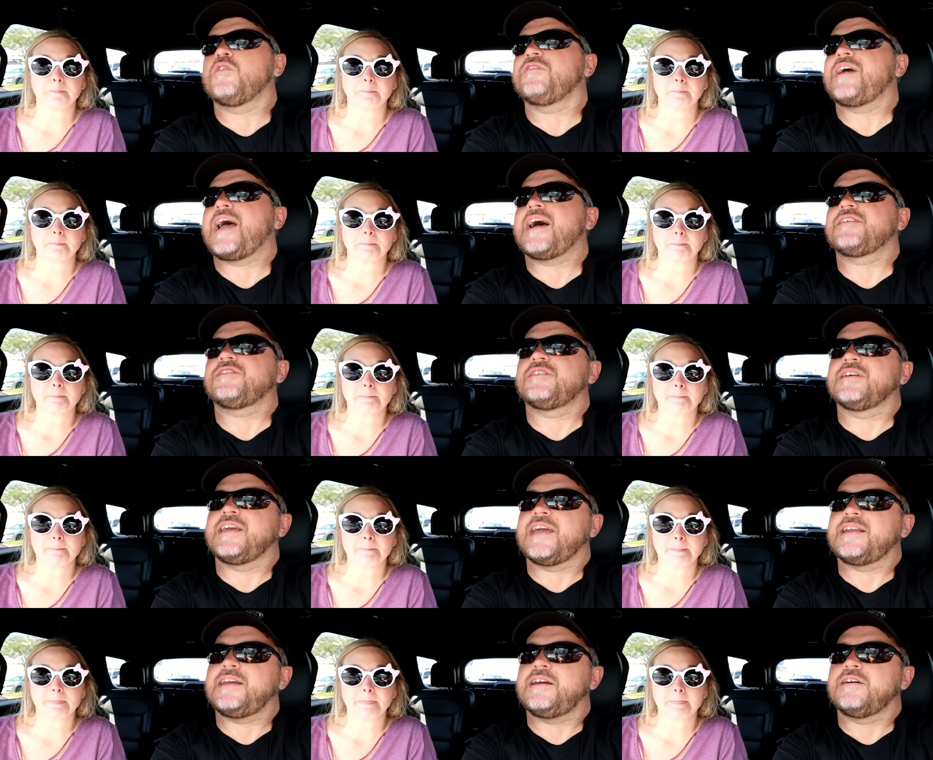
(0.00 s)
Speaker 1: more of a hassle to
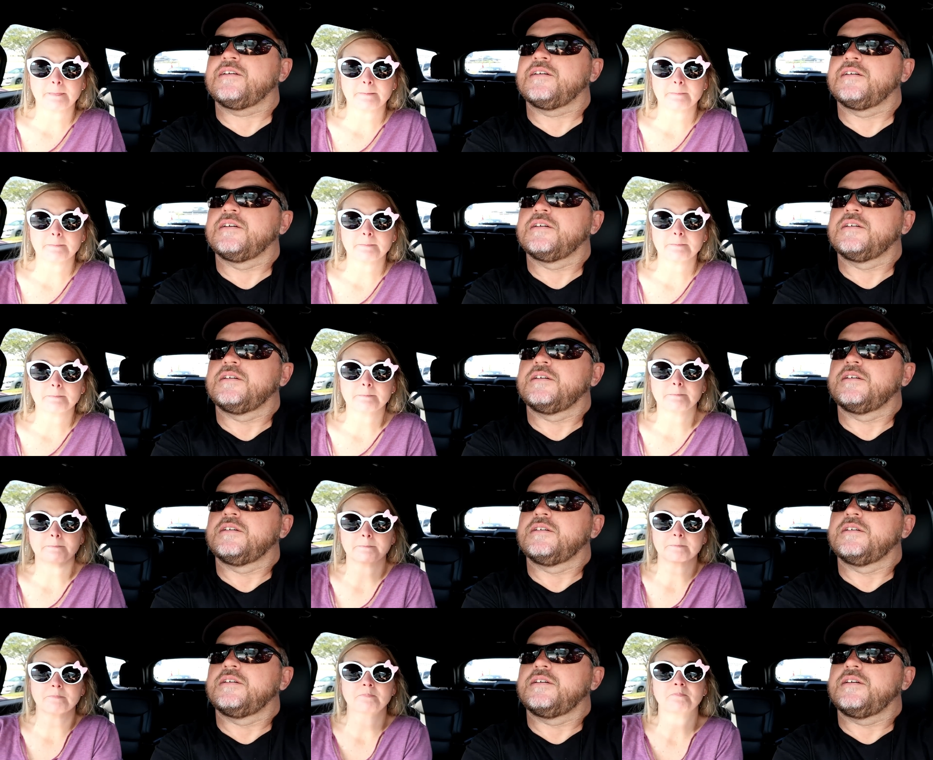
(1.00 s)
get here
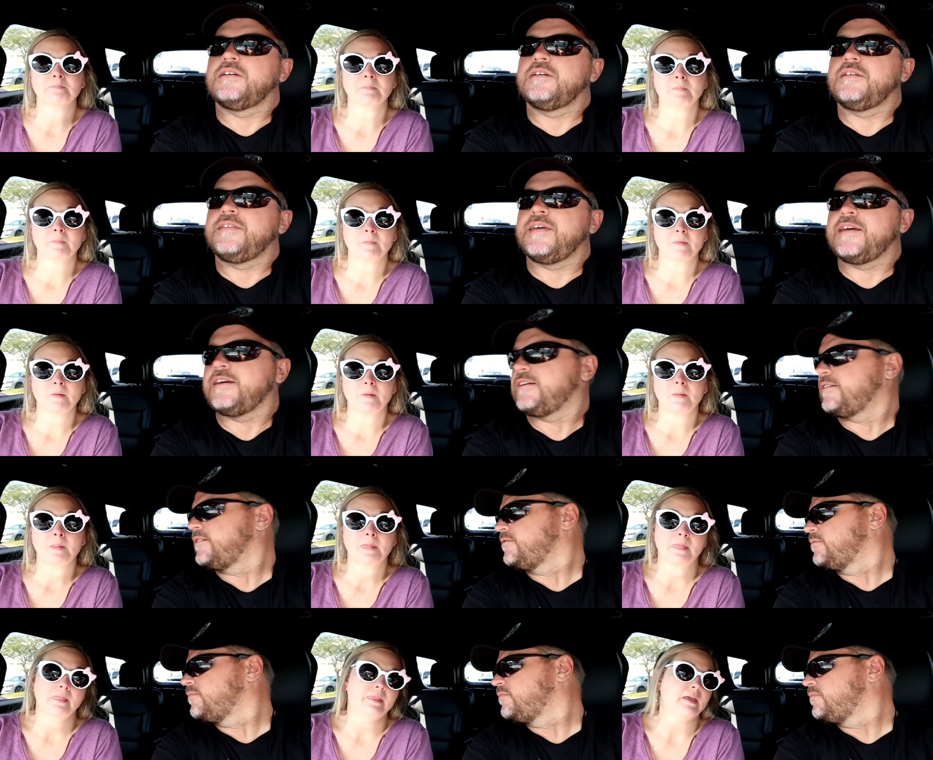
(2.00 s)

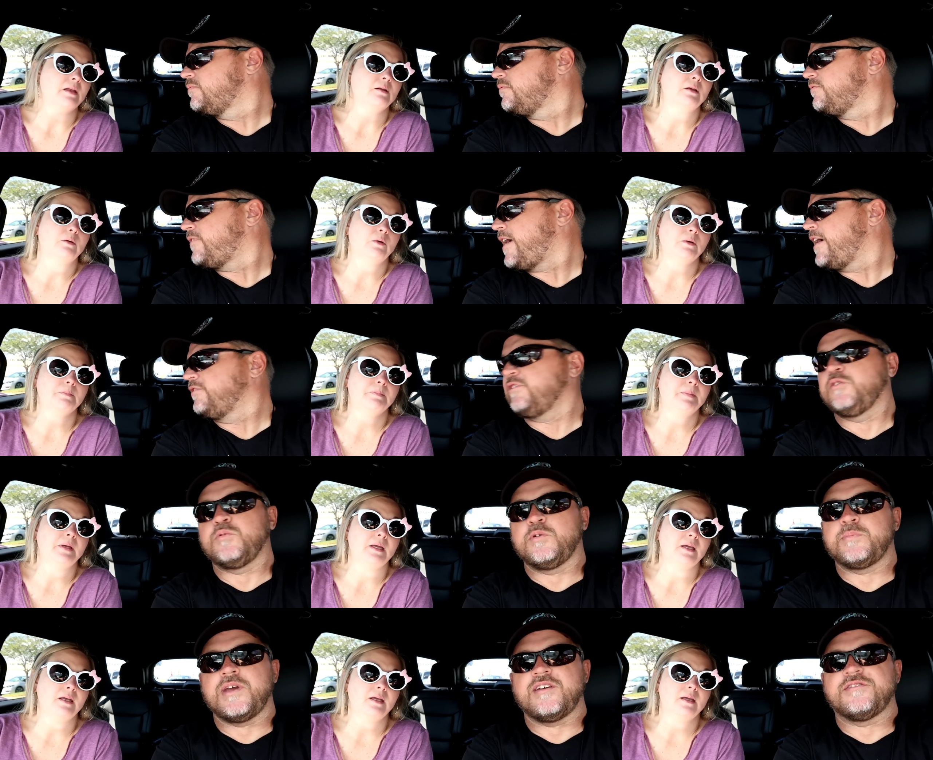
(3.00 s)
than, than Vineland
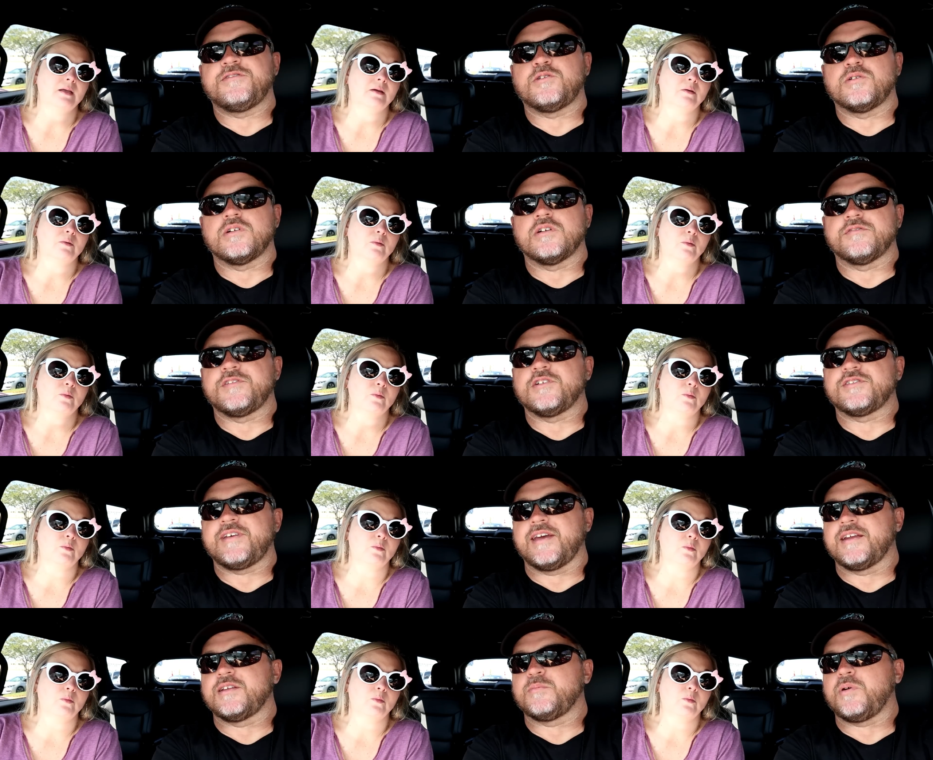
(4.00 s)
would be, would be, for if you're
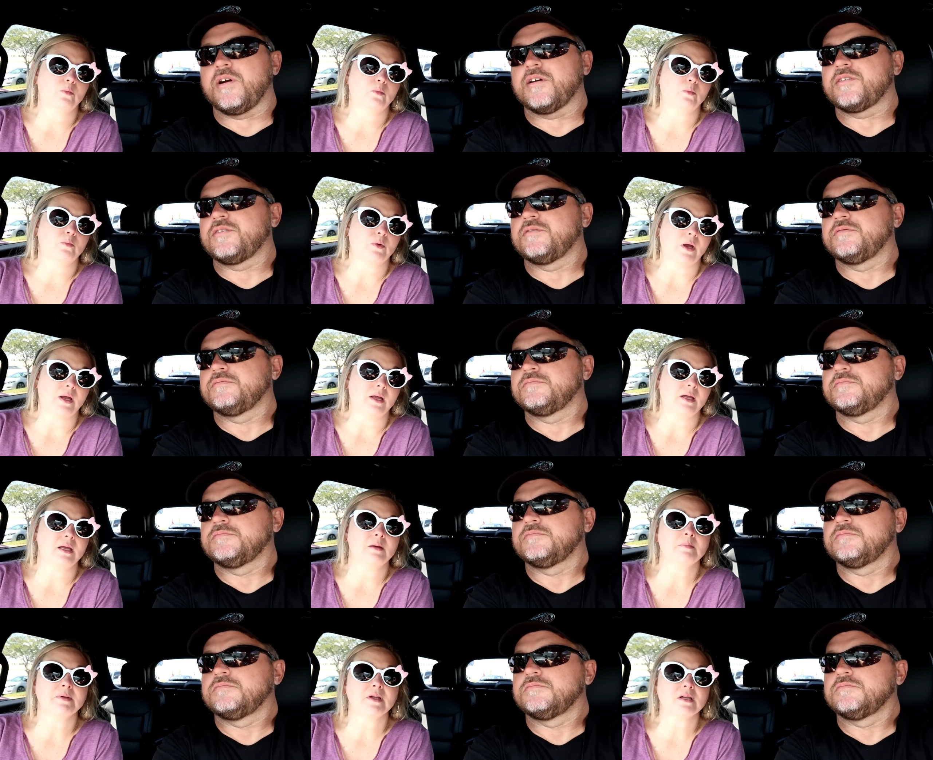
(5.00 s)
staying at the parks.
Speaker 2: Right.
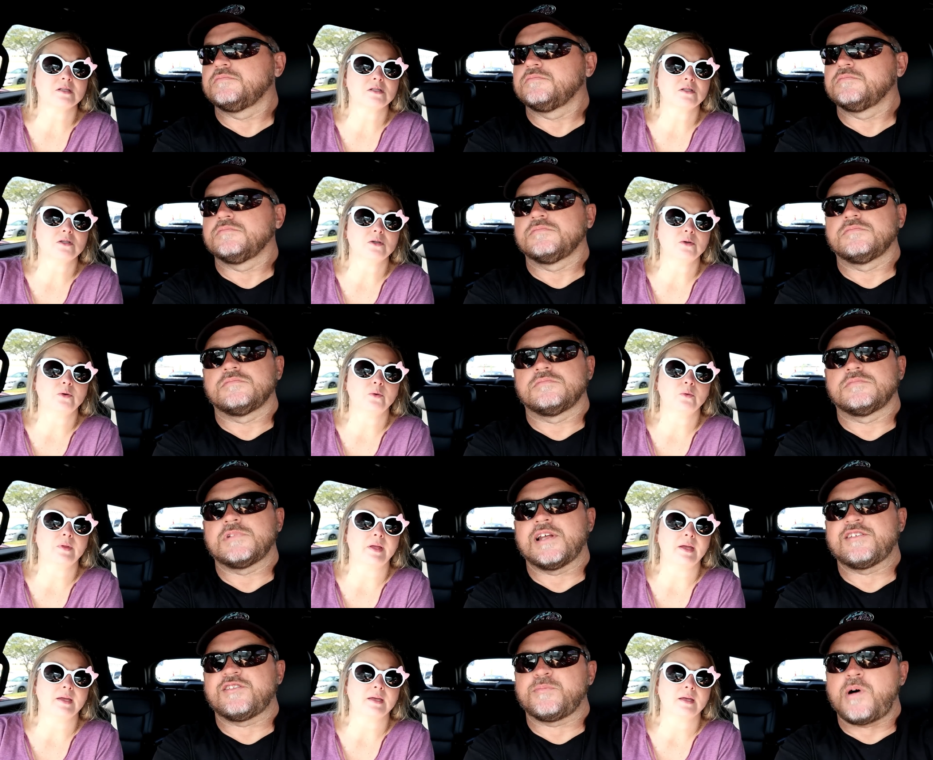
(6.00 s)
And plus, to
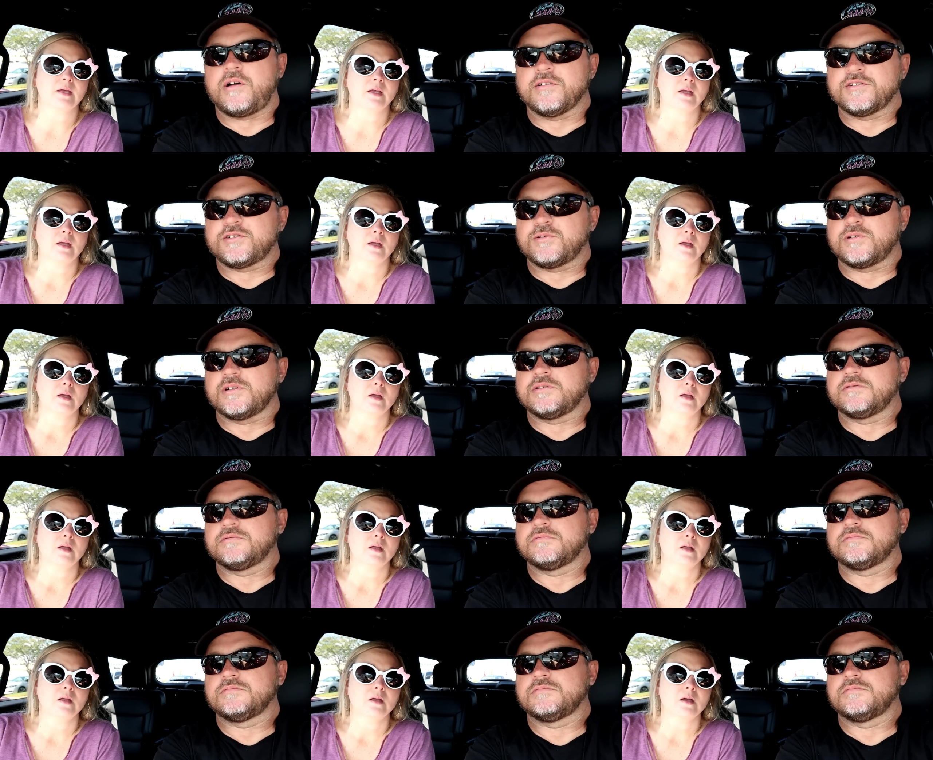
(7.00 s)
like... smaller store.
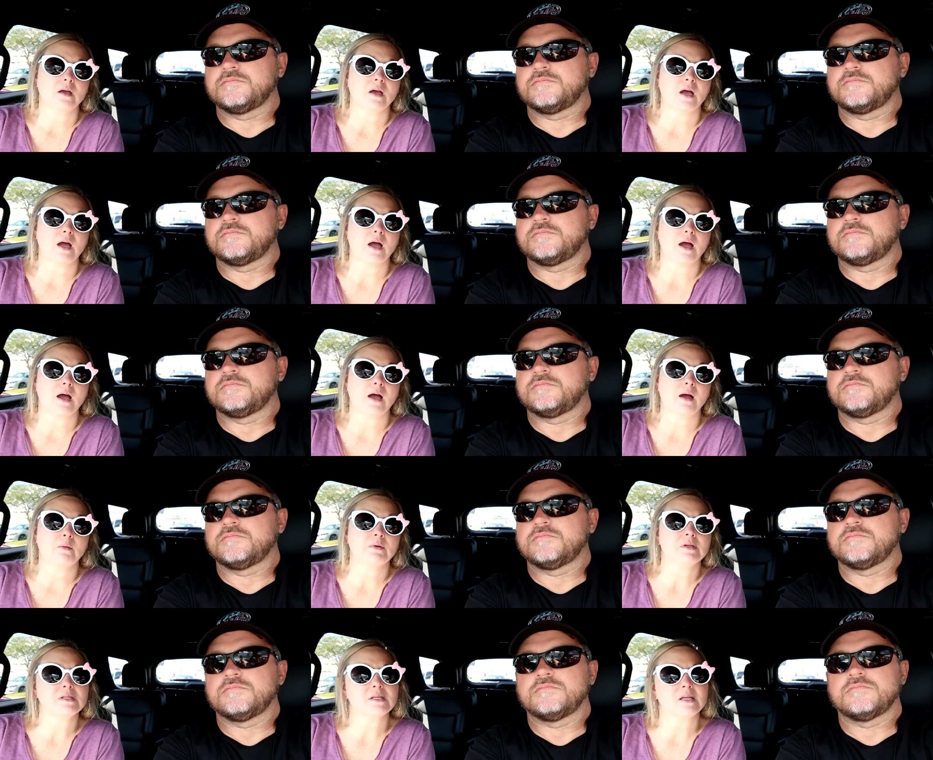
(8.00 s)

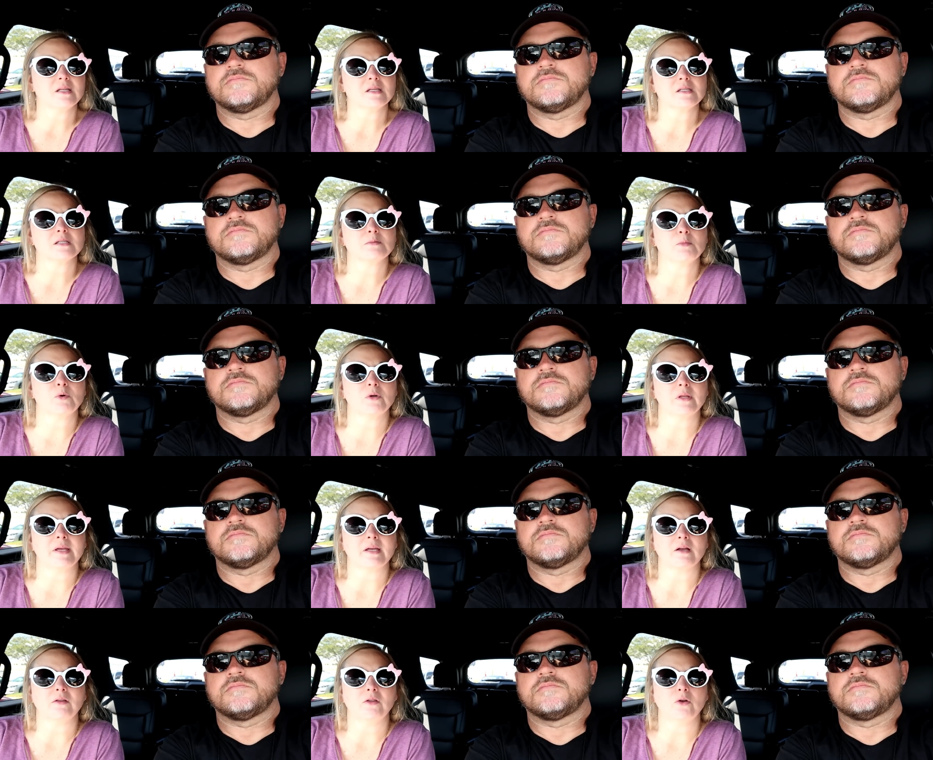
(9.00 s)
I would say this is more
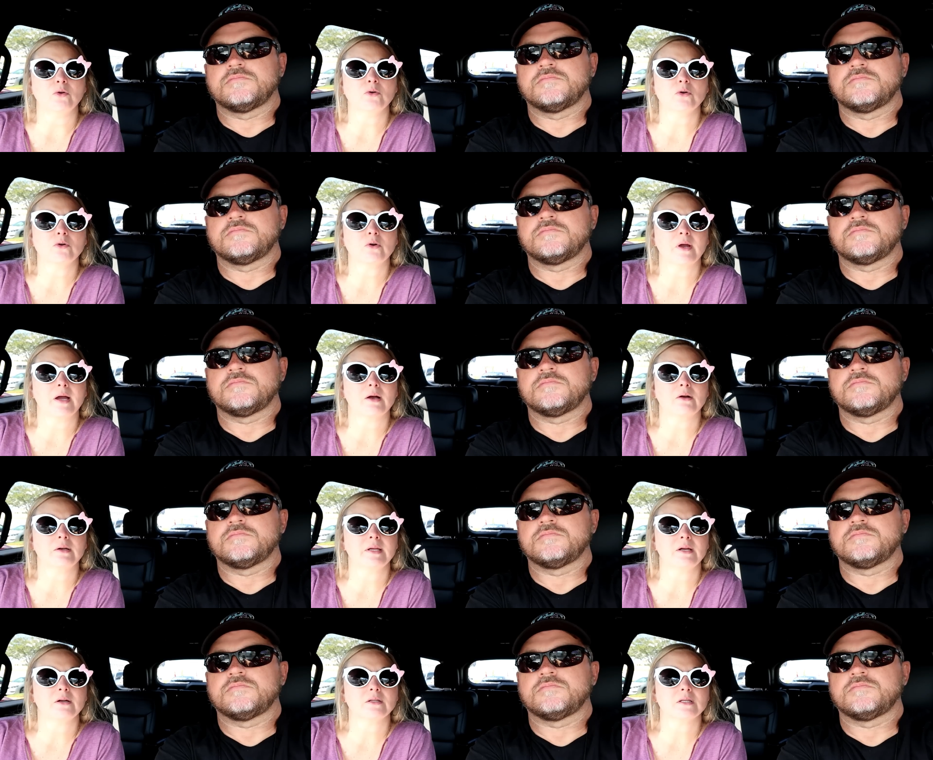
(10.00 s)
like a local
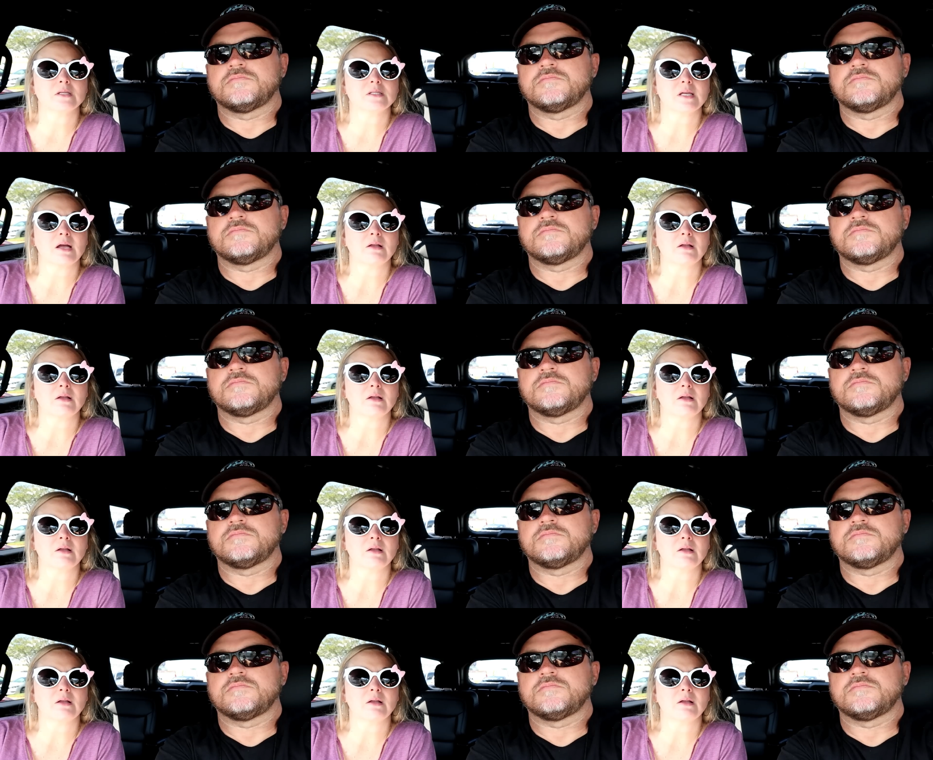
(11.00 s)
crowd here at this